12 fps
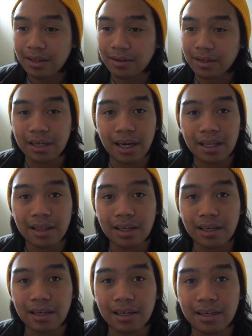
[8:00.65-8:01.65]
and got
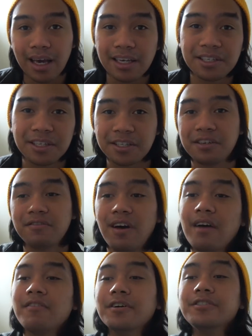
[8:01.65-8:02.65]
the
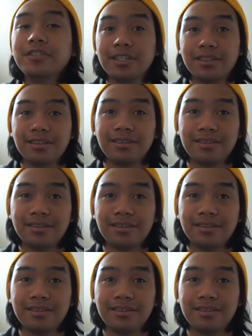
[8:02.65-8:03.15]
a6500.